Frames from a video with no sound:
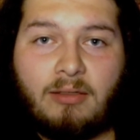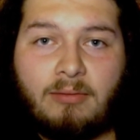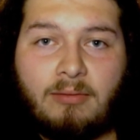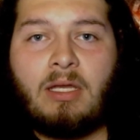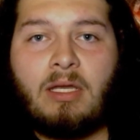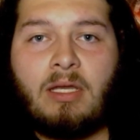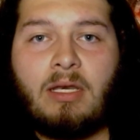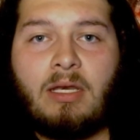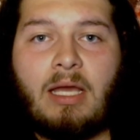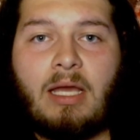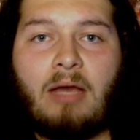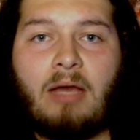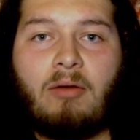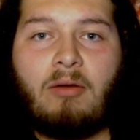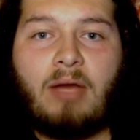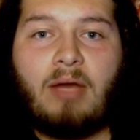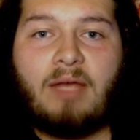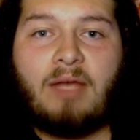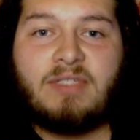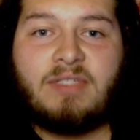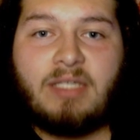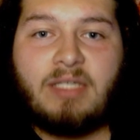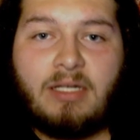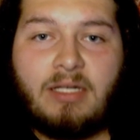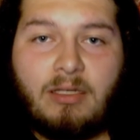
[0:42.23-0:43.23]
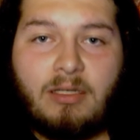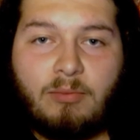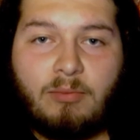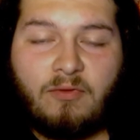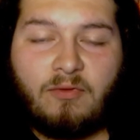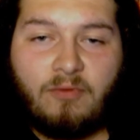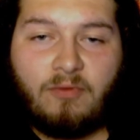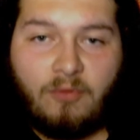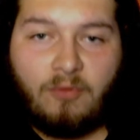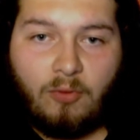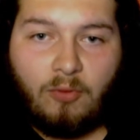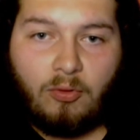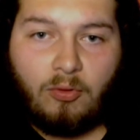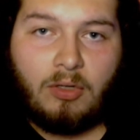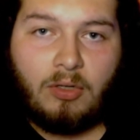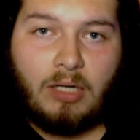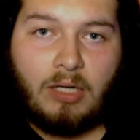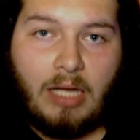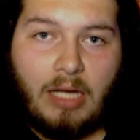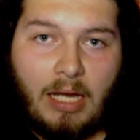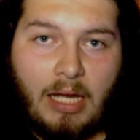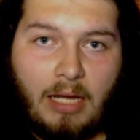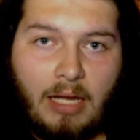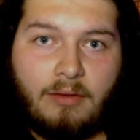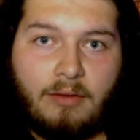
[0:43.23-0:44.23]
Now, I've stated before
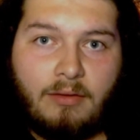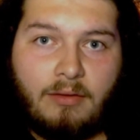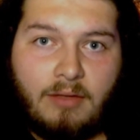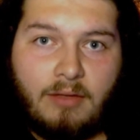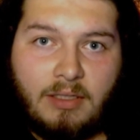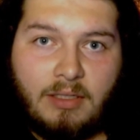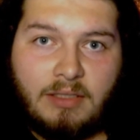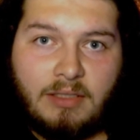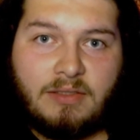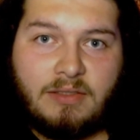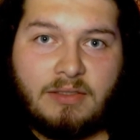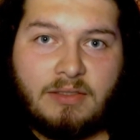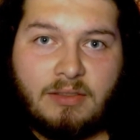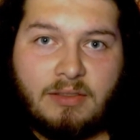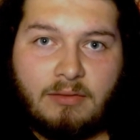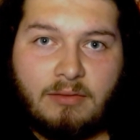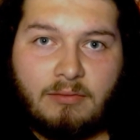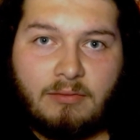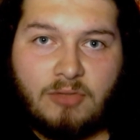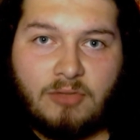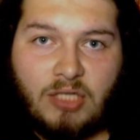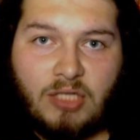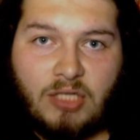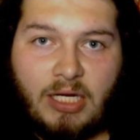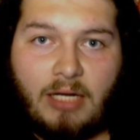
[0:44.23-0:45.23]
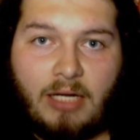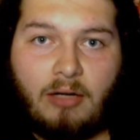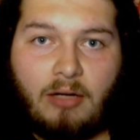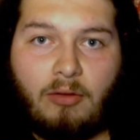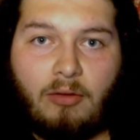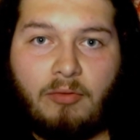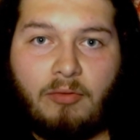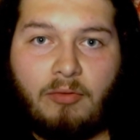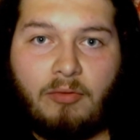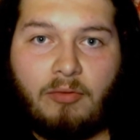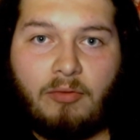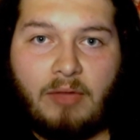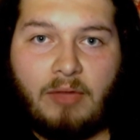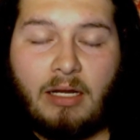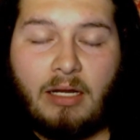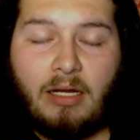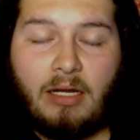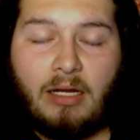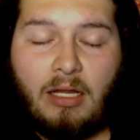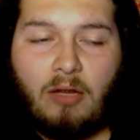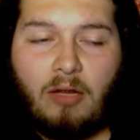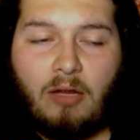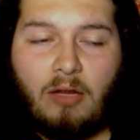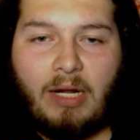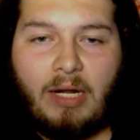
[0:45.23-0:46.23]
on this channel that
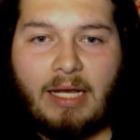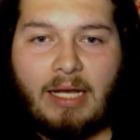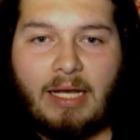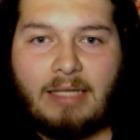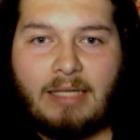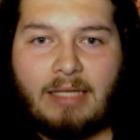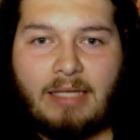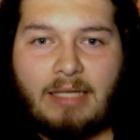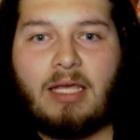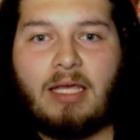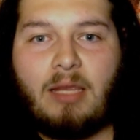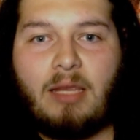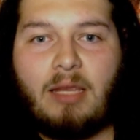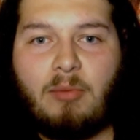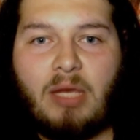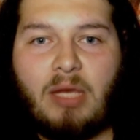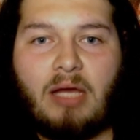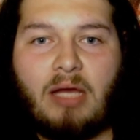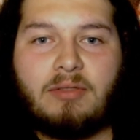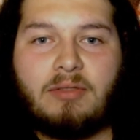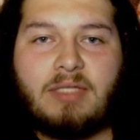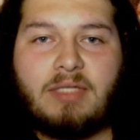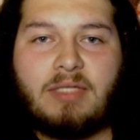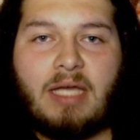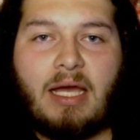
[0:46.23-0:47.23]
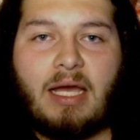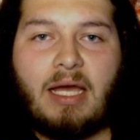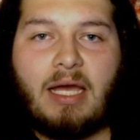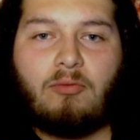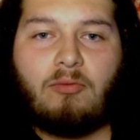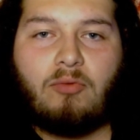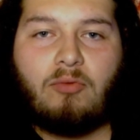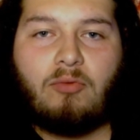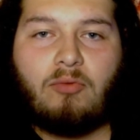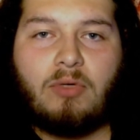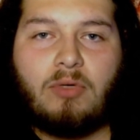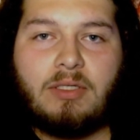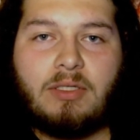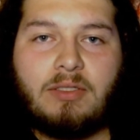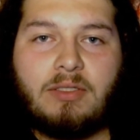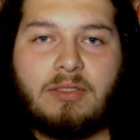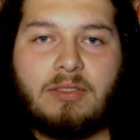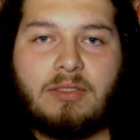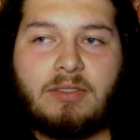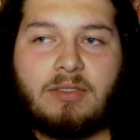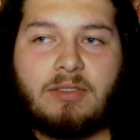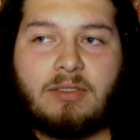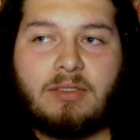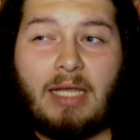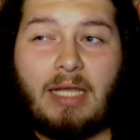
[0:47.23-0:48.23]
when X came out, I
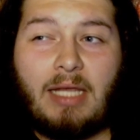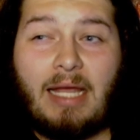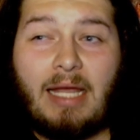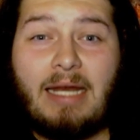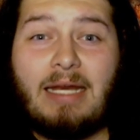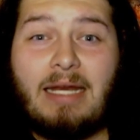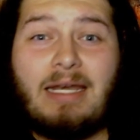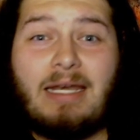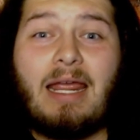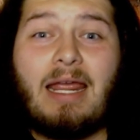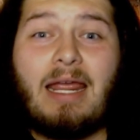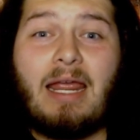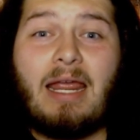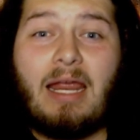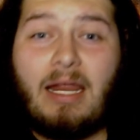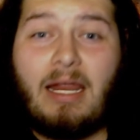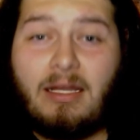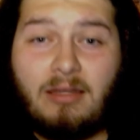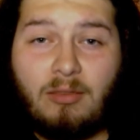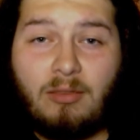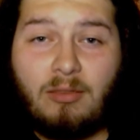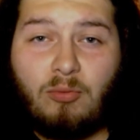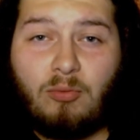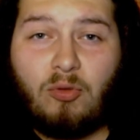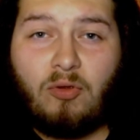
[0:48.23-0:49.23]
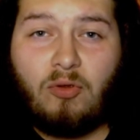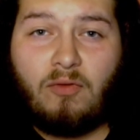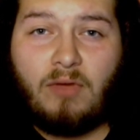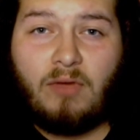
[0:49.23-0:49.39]
didn't hate the movie.